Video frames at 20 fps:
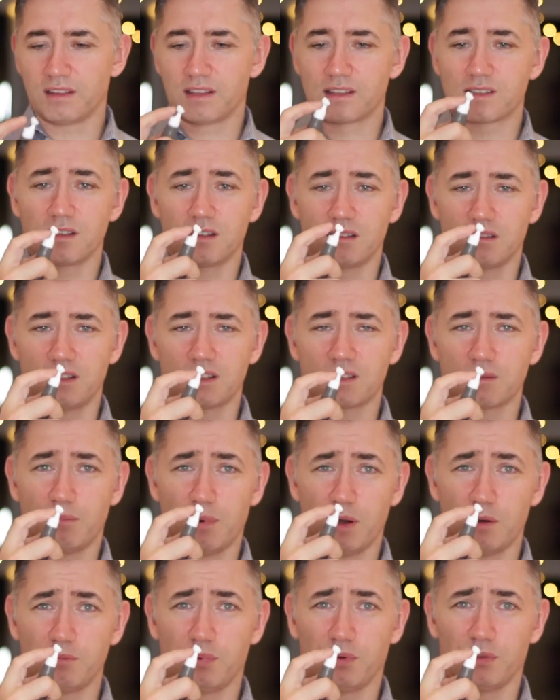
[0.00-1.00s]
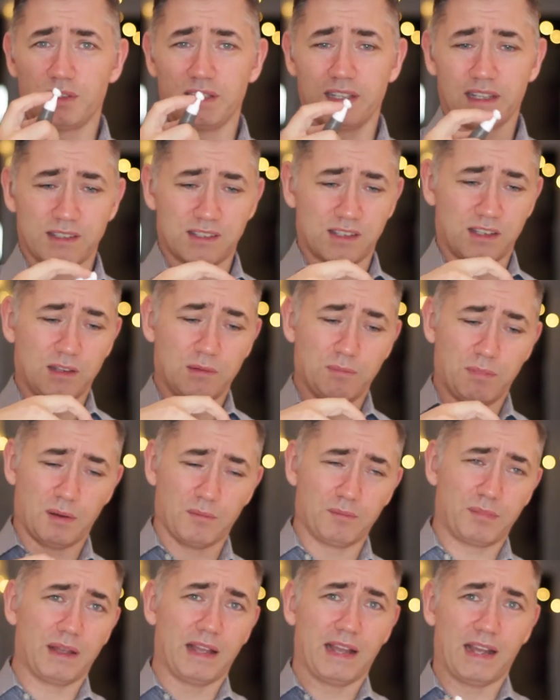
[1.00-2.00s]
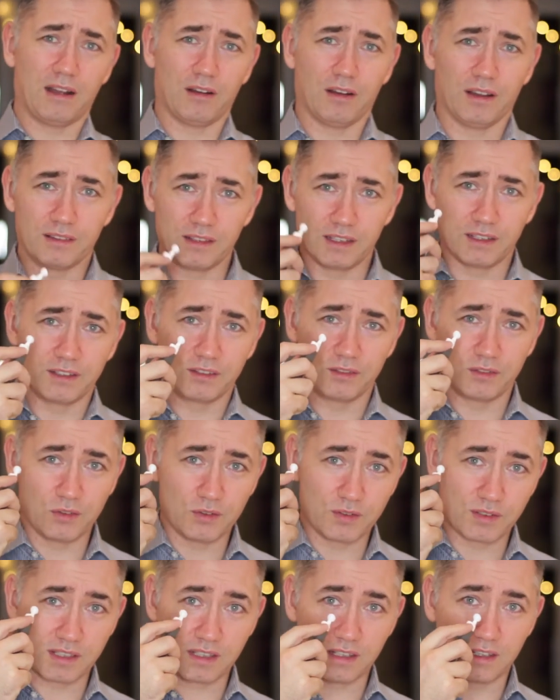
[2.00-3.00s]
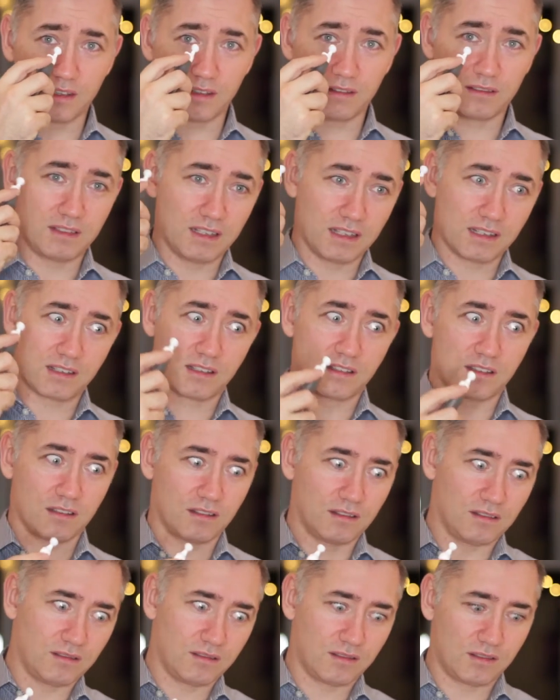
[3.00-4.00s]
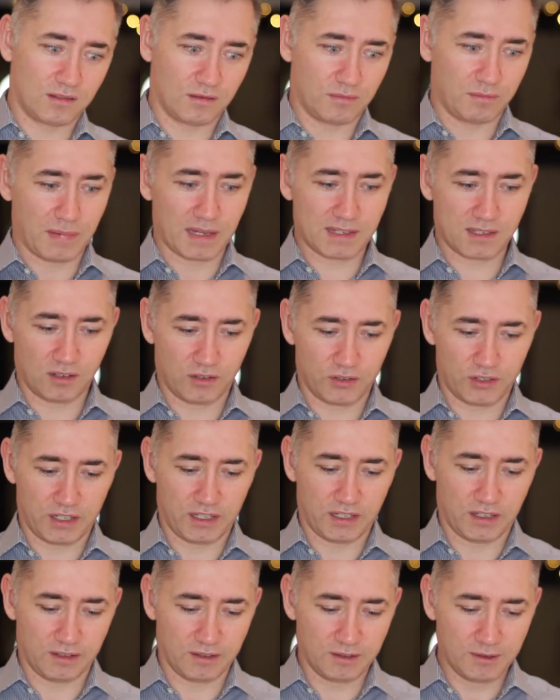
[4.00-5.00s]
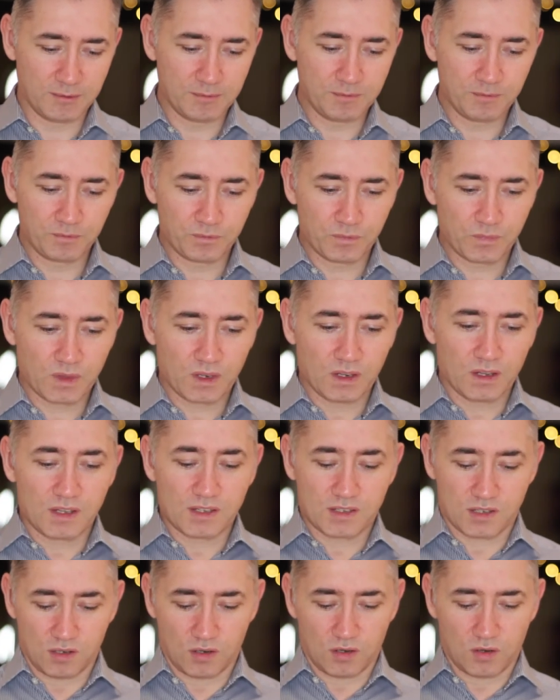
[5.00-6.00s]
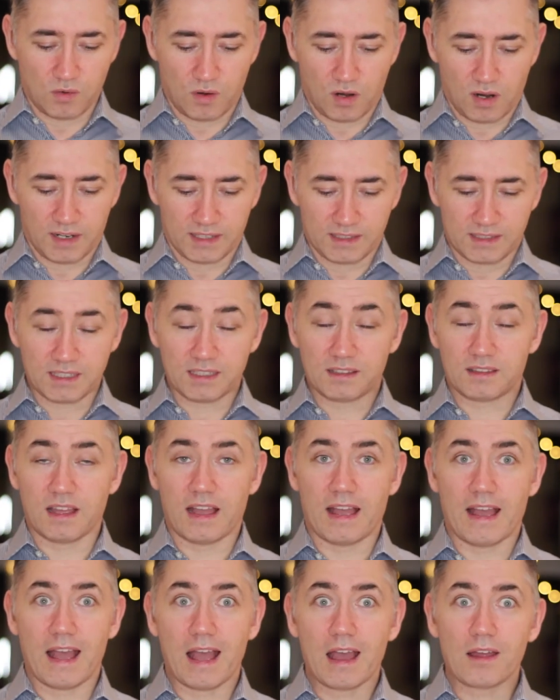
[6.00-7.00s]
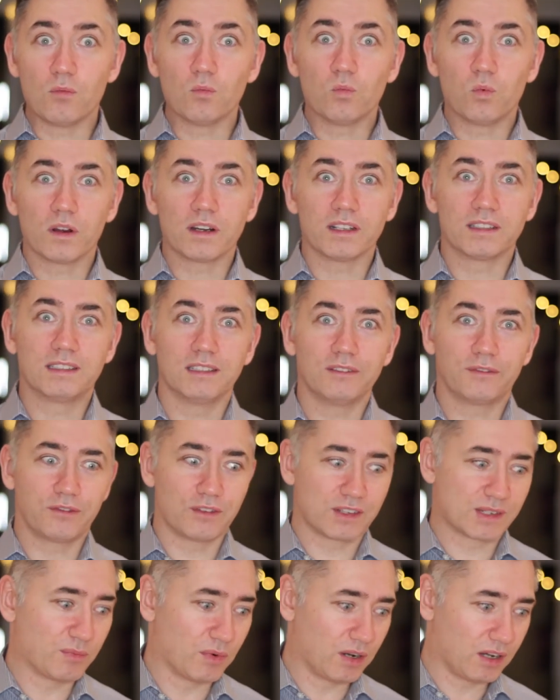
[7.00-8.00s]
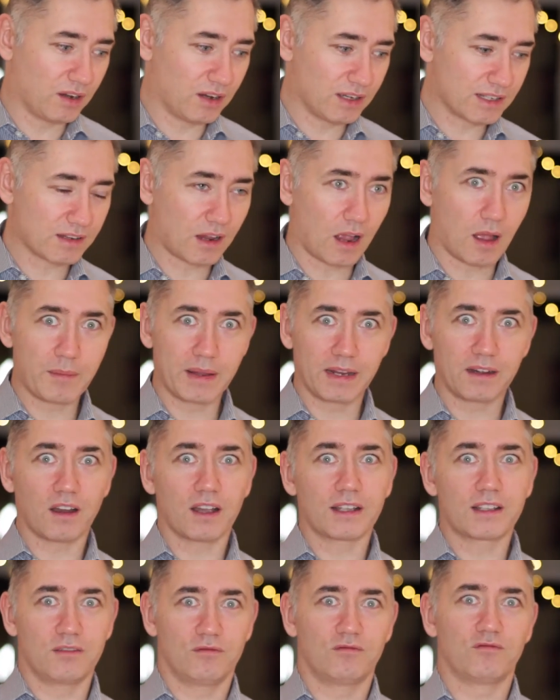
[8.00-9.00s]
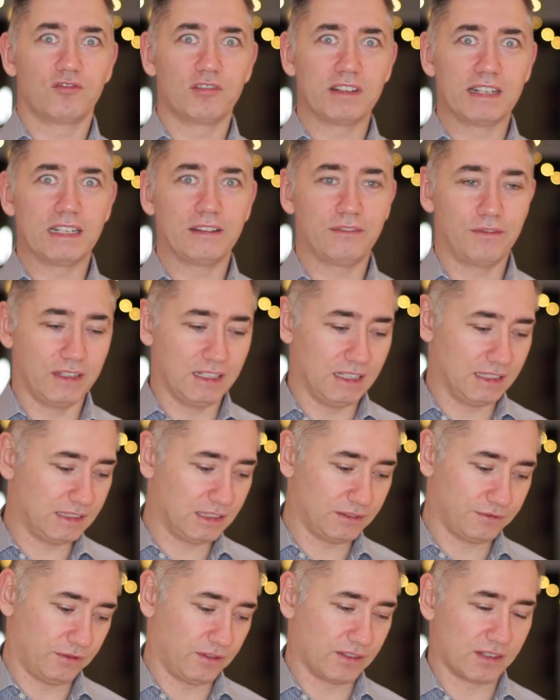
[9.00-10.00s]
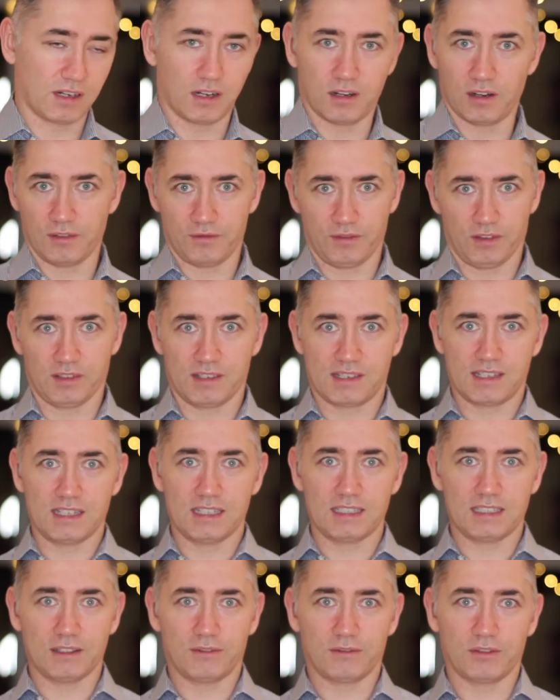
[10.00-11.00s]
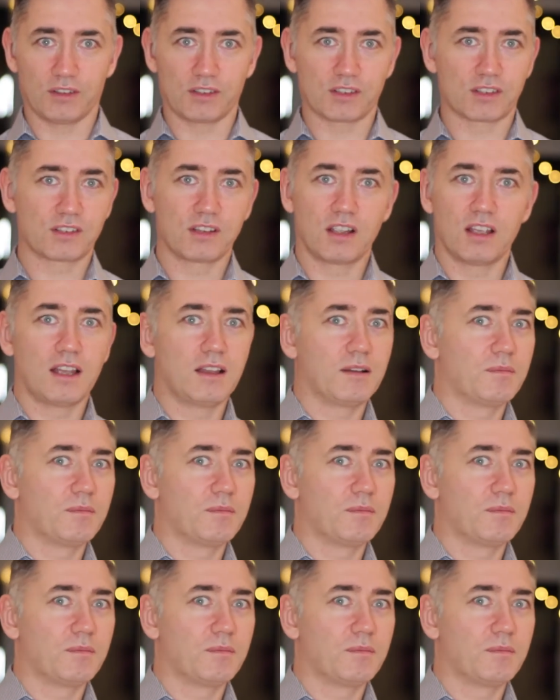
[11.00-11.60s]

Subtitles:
There's a pump on the end, so you pump it out, and then you use this to sort of massage it in. So I did that, and what a difference my eyes. I mean, I can really feel a difference. I don't know if you can see a difference.